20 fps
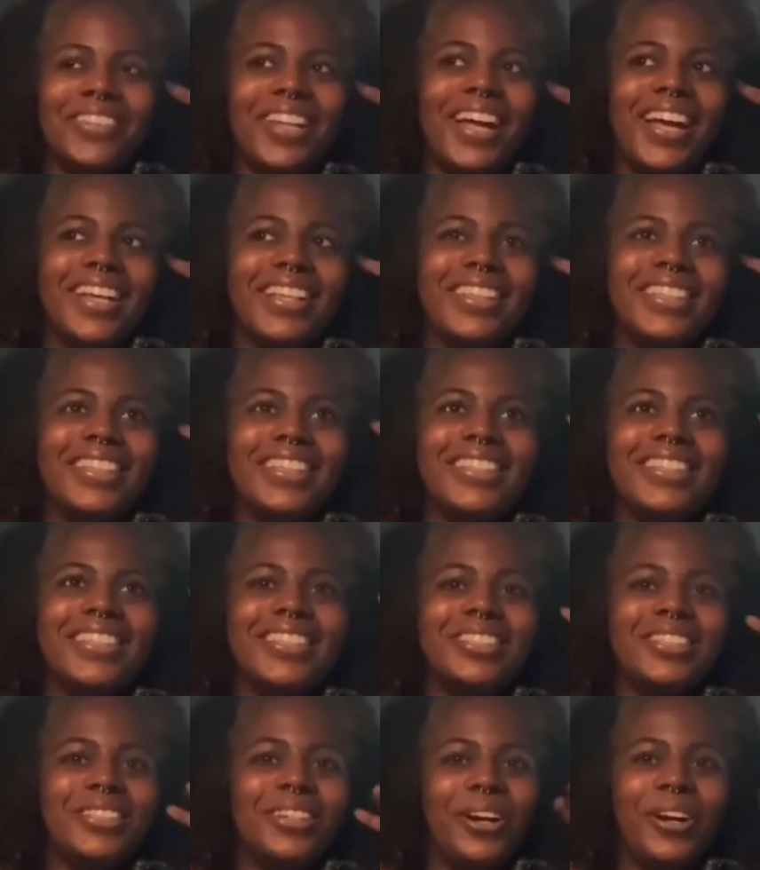Like this
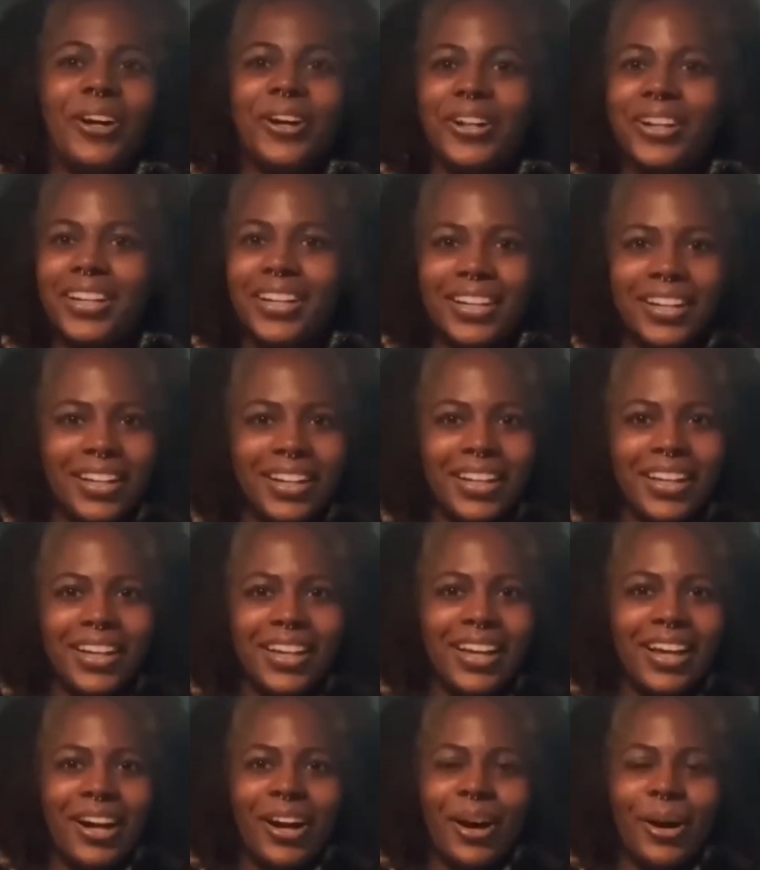dark
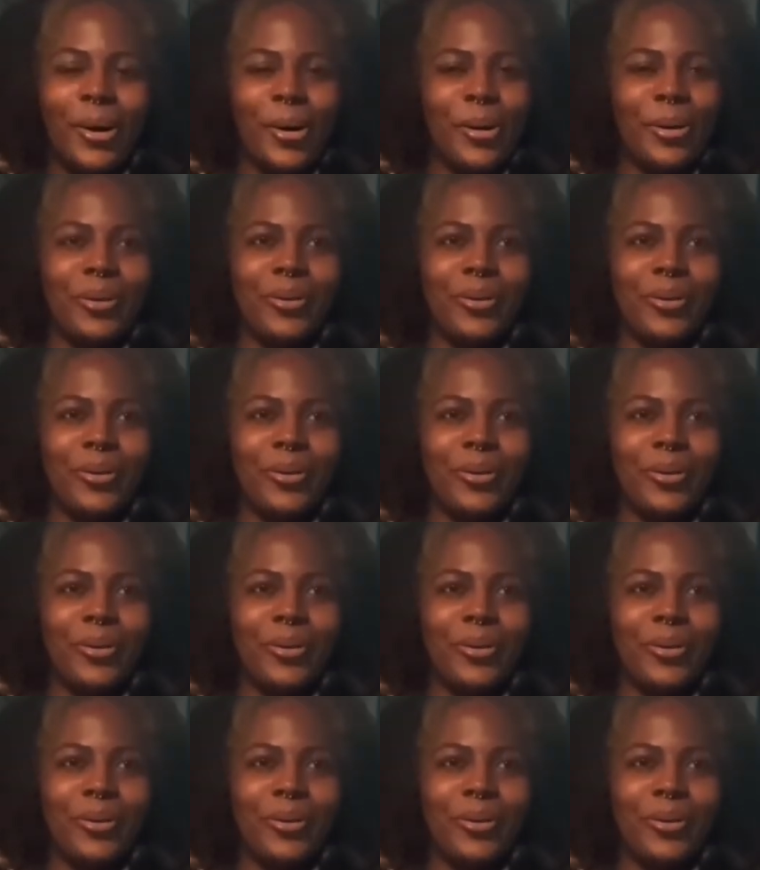or